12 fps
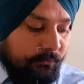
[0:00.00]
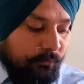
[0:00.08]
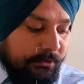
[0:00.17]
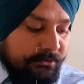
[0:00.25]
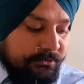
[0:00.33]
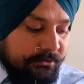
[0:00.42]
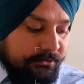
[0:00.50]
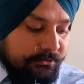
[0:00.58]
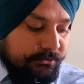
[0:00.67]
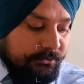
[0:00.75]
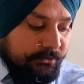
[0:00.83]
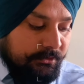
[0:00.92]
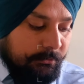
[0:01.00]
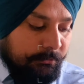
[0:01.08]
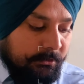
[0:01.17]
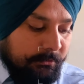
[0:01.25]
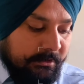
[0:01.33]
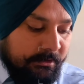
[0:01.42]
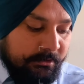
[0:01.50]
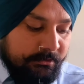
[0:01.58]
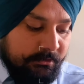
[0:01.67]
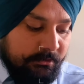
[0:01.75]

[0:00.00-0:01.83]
one such number by another,